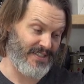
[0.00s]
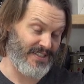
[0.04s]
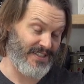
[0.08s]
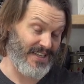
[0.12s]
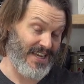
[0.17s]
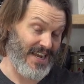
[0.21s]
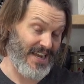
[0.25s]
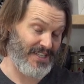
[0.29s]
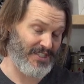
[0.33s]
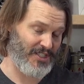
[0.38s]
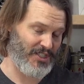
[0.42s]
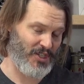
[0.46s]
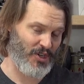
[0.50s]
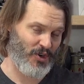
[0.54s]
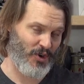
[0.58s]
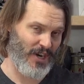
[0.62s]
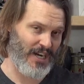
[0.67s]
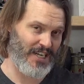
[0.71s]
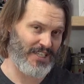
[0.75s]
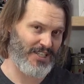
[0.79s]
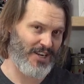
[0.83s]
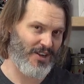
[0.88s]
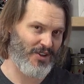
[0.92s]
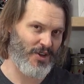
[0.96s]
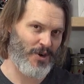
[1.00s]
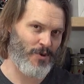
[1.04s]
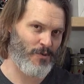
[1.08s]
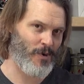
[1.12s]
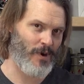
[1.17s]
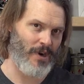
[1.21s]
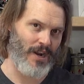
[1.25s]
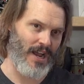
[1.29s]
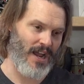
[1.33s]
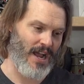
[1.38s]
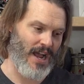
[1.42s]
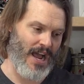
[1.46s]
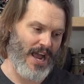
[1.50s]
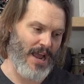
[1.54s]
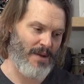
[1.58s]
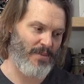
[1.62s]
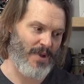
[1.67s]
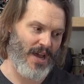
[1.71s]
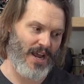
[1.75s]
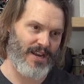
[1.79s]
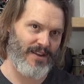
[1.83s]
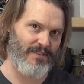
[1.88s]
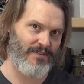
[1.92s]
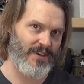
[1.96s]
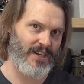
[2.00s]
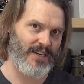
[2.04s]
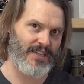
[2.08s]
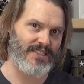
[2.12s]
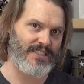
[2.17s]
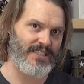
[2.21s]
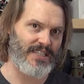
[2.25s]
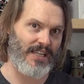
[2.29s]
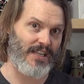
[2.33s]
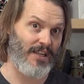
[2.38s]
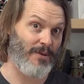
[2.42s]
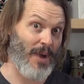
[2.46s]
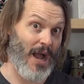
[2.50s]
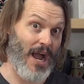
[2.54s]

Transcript: has strings all over it, I'm not even going to sell them.